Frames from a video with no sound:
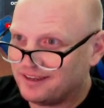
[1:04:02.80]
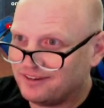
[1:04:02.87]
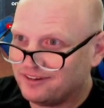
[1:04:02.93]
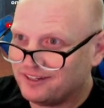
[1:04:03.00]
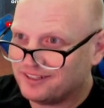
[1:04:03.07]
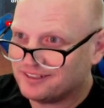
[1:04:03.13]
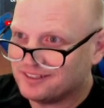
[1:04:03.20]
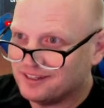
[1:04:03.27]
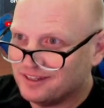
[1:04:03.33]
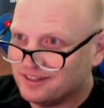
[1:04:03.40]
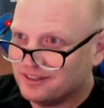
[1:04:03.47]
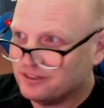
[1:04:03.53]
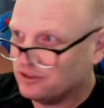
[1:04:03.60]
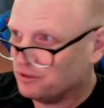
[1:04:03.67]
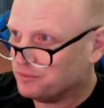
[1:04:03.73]
Here it is.
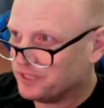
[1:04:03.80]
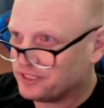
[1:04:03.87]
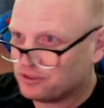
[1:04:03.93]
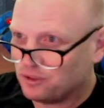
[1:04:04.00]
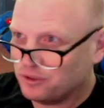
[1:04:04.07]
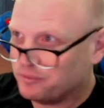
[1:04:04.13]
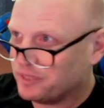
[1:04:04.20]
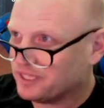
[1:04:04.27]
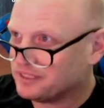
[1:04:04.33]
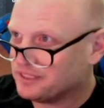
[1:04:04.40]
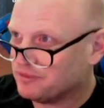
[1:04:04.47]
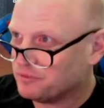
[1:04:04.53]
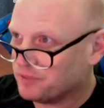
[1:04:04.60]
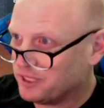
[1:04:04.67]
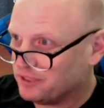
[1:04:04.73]
Nope, that's
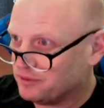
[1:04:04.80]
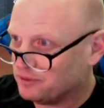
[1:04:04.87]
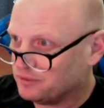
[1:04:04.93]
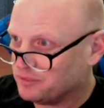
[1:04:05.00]
Olimex. Never mind.